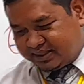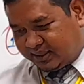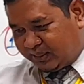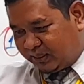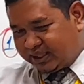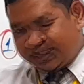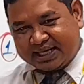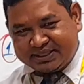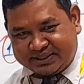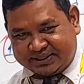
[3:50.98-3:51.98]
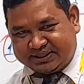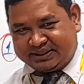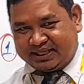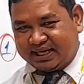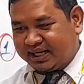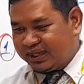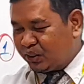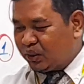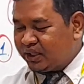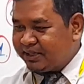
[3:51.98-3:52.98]
under, yeah,
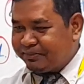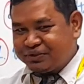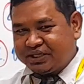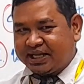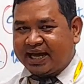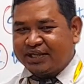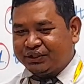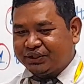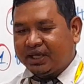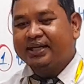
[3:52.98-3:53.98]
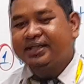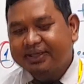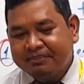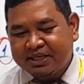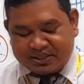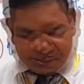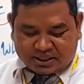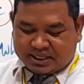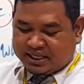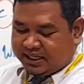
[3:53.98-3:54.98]
on opposite under
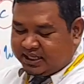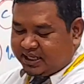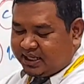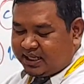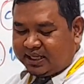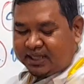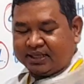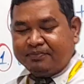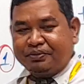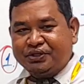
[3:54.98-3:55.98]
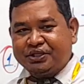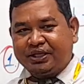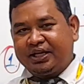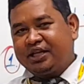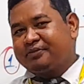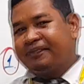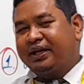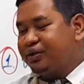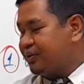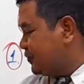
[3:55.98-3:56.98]
mean in here. The picture can explain
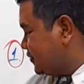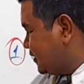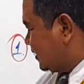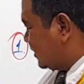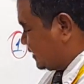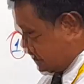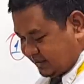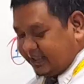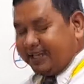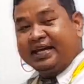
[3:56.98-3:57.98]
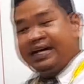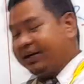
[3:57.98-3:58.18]
you in here.